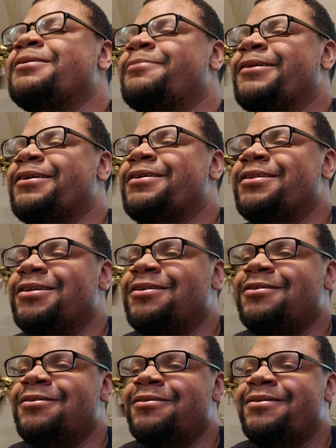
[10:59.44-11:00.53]
book
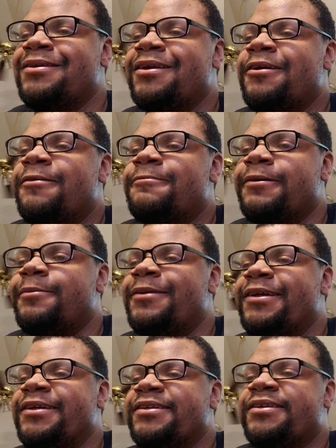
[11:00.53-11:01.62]
news from
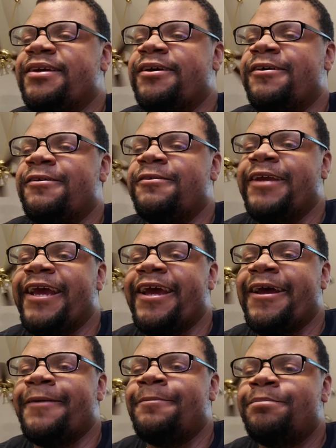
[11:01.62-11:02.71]
me. So
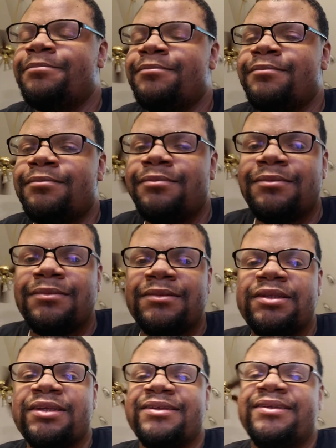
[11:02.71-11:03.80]
yeah,
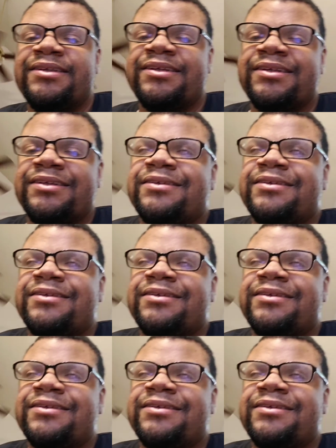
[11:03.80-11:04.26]
you see.